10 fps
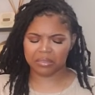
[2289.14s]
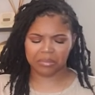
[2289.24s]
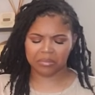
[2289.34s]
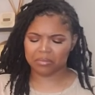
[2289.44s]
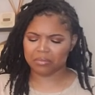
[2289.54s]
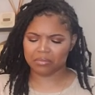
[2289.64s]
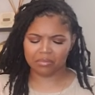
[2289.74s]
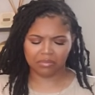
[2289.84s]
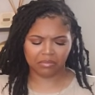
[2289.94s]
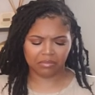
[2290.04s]

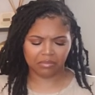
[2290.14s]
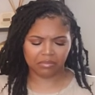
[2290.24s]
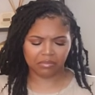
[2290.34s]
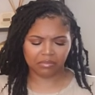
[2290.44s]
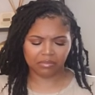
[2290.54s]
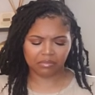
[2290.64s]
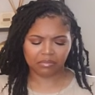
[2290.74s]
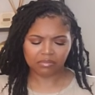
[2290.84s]
Nothing is said.